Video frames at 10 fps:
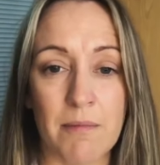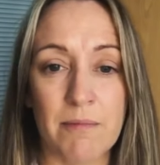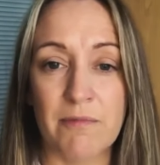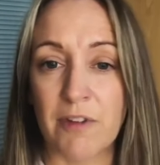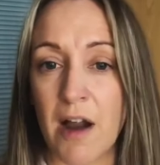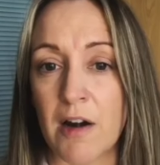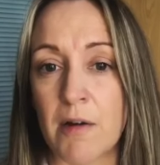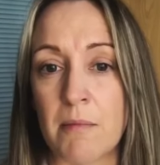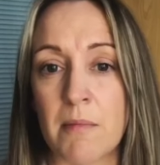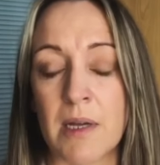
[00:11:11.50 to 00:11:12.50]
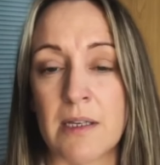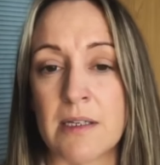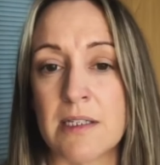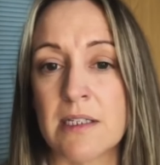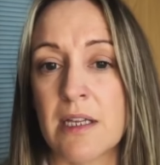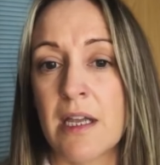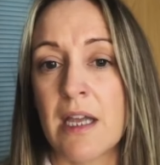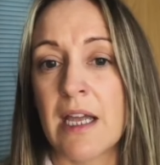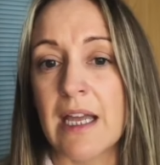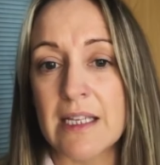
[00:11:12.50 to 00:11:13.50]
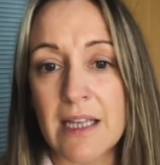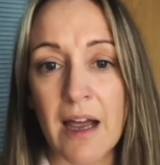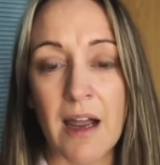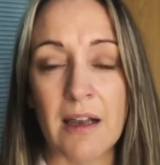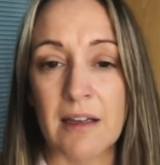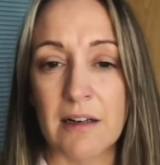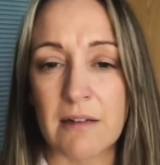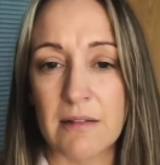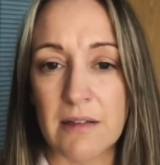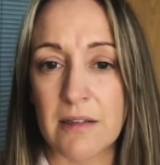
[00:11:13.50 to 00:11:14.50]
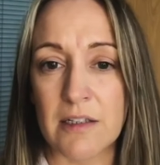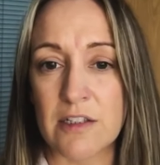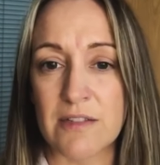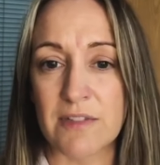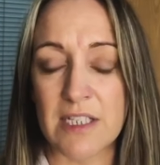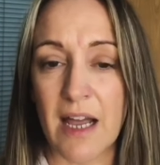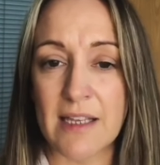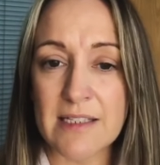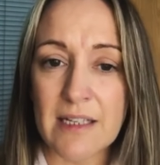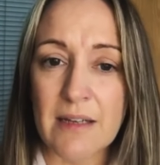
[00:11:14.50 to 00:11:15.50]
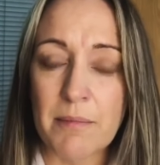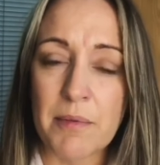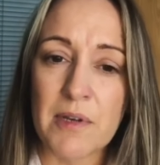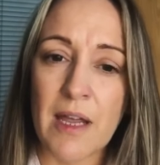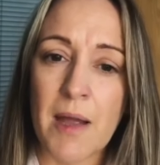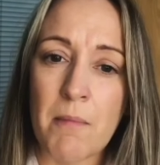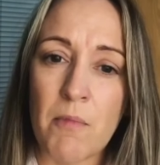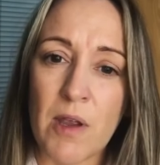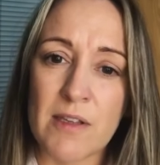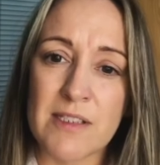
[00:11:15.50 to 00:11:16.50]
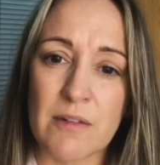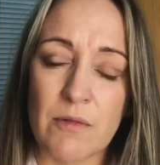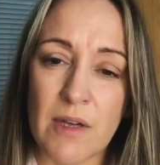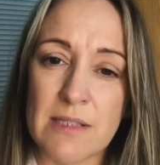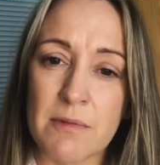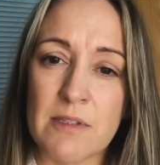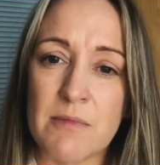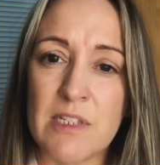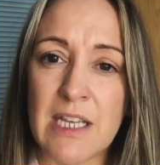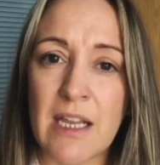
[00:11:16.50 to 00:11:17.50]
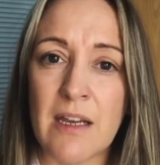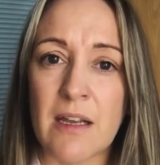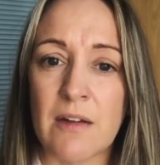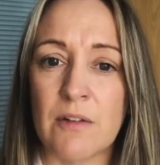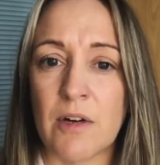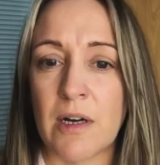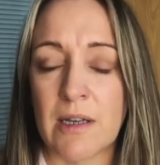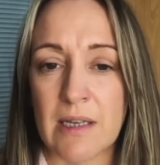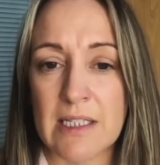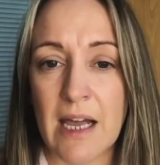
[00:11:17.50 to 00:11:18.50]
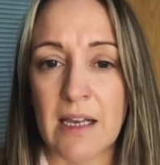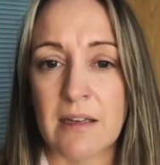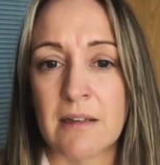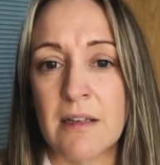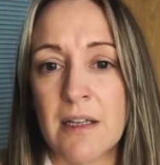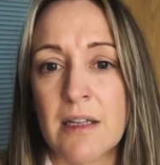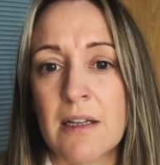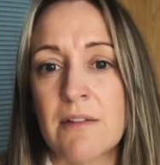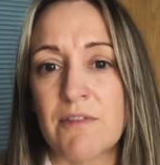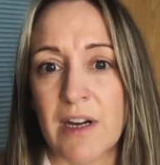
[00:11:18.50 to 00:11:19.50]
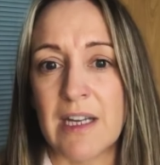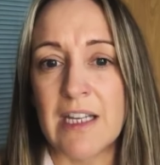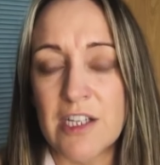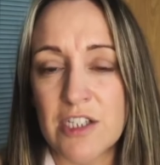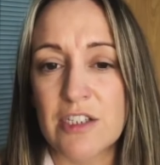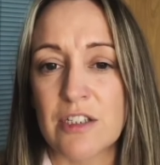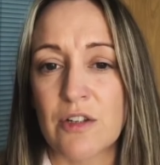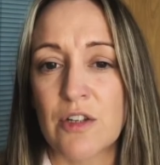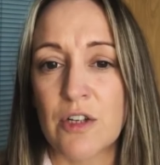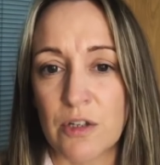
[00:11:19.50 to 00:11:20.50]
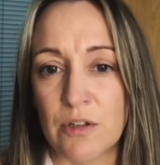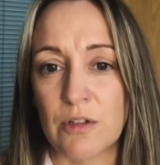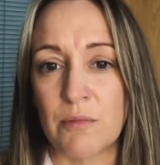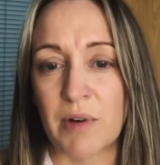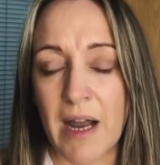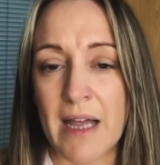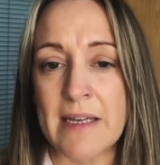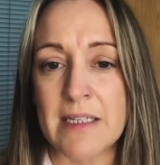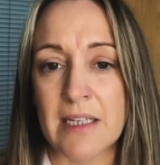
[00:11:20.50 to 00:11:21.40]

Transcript: Florum and Ital, they're just fantastic. But we also, I suppose, Mutina, who are an Italian, very niche, cool brand,